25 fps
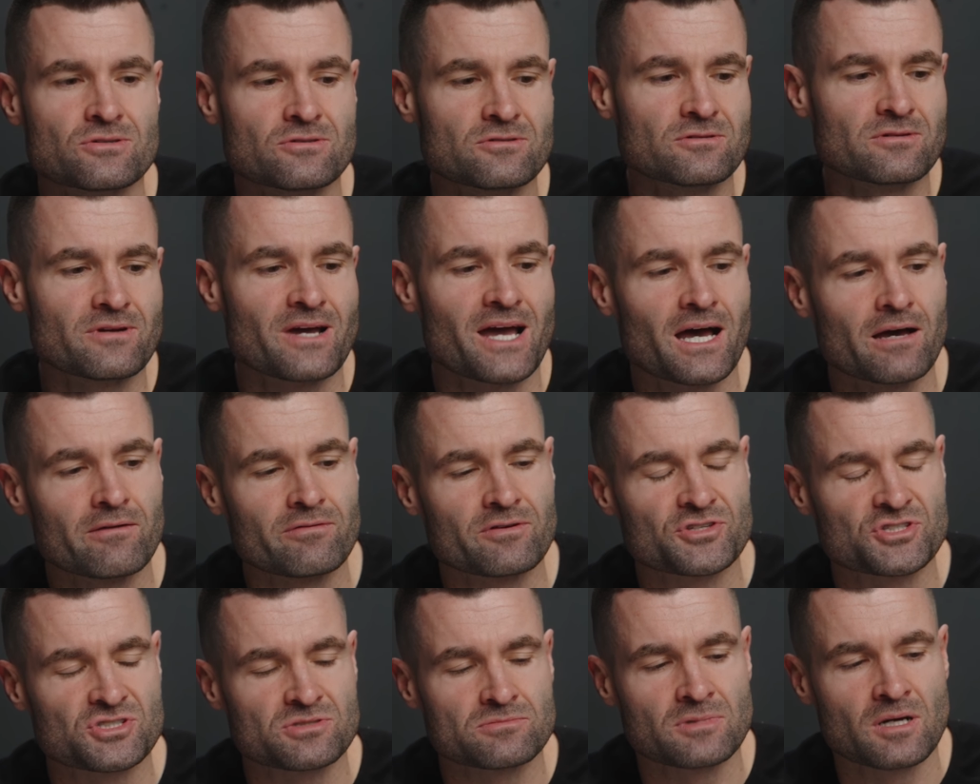II,
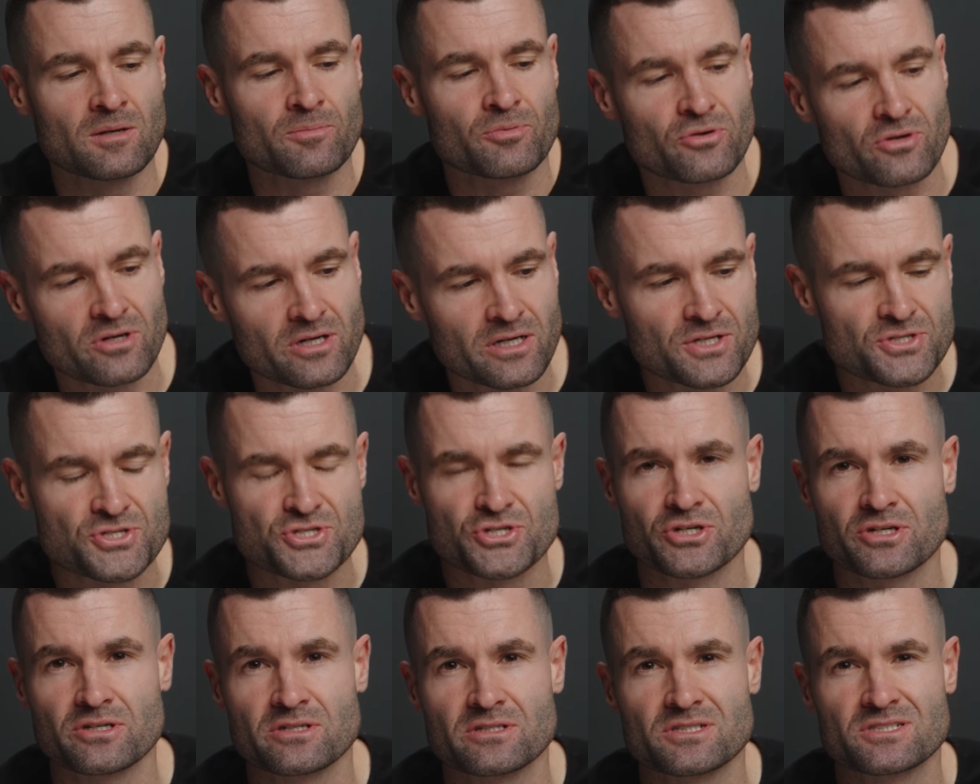having some upgrades,
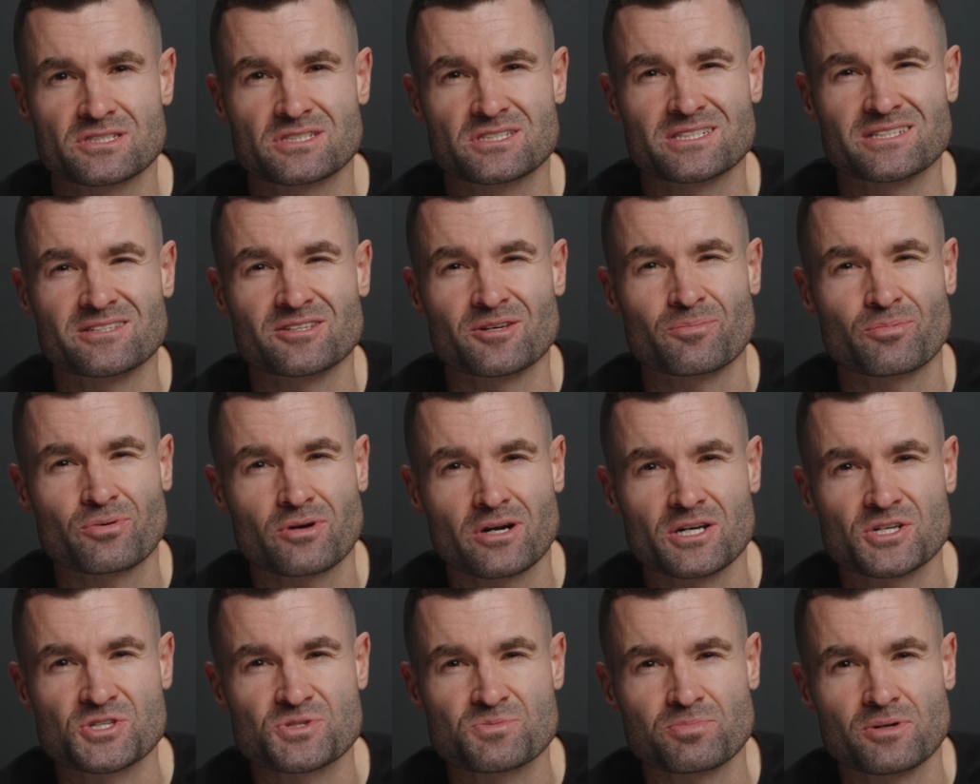you're gonna see the
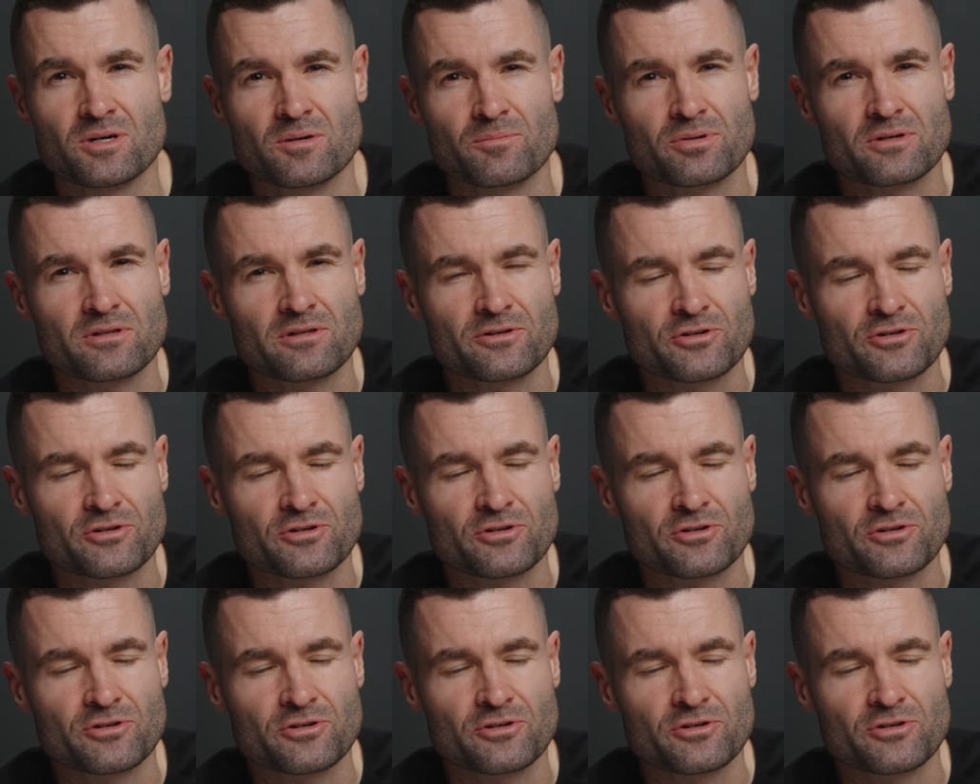price bump a